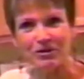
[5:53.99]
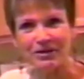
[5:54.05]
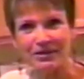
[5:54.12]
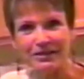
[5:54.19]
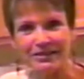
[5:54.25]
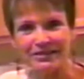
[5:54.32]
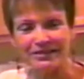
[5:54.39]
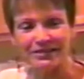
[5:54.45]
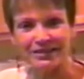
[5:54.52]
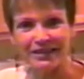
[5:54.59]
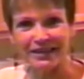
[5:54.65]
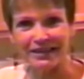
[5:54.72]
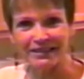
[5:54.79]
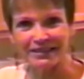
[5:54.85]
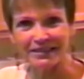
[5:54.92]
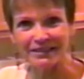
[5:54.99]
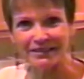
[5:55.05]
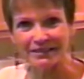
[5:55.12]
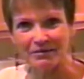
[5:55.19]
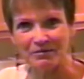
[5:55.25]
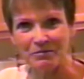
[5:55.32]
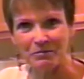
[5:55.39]
Ron that
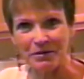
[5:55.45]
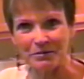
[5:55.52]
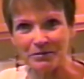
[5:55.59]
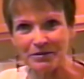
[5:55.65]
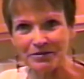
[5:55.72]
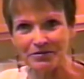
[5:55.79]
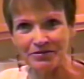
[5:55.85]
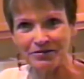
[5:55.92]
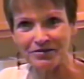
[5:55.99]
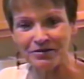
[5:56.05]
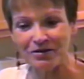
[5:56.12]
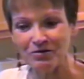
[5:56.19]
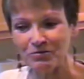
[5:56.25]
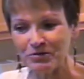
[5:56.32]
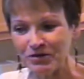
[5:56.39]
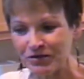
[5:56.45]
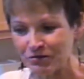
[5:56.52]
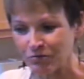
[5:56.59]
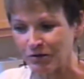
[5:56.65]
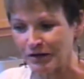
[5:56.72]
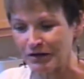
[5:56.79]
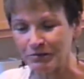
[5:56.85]
my mother always
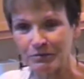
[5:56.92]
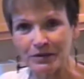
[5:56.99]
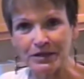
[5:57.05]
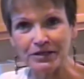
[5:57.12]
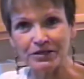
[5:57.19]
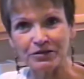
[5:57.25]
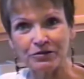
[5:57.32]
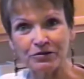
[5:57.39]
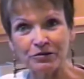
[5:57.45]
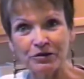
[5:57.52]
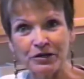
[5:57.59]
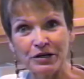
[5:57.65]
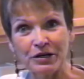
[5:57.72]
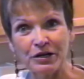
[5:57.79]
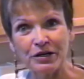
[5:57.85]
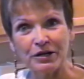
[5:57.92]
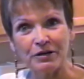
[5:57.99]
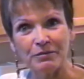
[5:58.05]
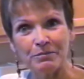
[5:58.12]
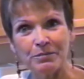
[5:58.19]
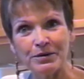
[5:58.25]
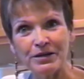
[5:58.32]
wanted me to
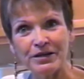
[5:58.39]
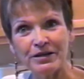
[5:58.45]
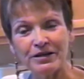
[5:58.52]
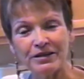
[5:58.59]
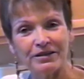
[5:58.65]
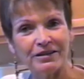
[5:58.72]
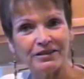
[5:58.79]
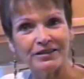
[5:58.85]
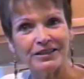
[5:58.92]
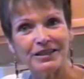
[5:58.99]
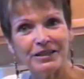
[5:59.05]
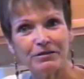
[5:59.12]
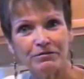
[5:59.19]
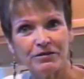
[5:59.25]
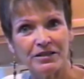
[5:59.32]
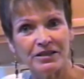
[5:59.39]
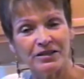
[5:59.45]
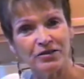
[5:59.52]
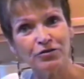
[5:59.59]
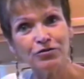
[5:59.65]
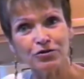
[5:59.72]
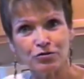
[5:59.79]
be a TV
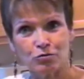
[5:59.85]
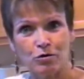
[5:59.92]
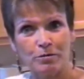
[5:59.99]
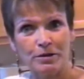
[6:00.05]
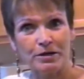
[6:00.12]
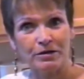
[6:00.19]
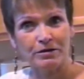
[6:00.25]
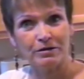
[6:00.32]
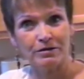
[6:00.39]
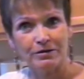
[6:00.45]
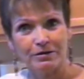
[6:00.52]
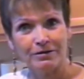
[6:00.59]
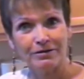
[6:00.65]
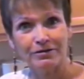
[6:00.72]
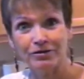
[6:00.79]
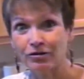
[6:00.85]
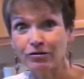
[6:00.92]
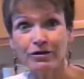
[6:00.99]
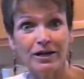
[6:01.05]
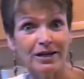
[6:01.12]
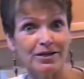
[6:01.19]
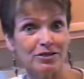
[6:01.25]
newswoman.
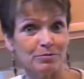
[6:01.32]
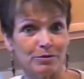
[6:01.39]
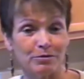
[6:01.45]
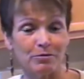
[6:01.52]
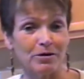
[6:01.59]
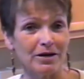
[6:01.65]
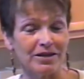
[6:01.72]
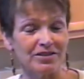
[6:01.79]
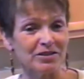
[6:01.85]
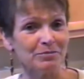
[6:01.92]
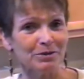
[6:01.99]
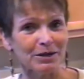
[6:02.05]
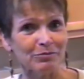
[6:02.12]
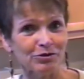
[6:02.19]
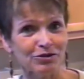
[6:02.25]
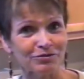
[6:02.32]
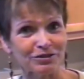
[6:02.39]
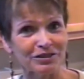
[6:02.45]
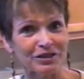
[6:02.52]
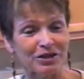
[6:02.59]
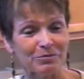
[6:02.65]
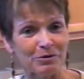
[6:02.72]
Don't ask me why. Sometimes you have
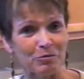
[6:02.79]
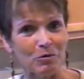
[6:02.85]
to tell me